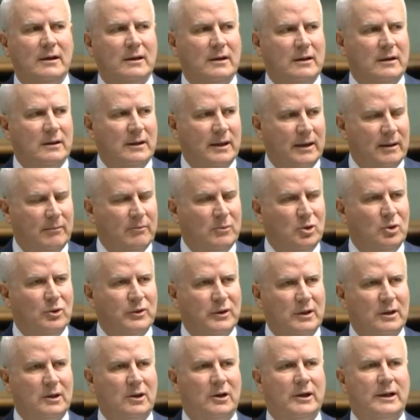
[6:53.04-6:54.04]
they're more
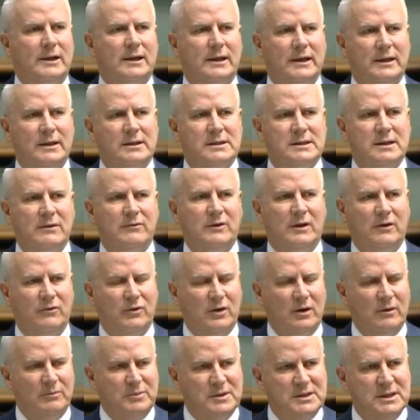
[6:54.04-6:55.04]
than likely,
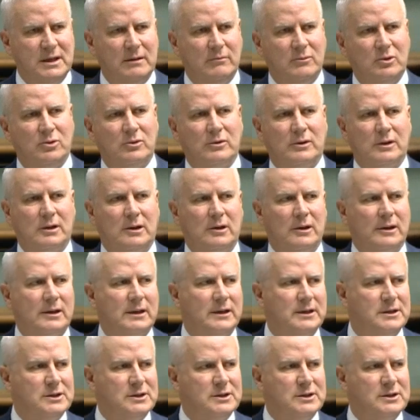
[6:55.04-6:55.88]
75% more than likely,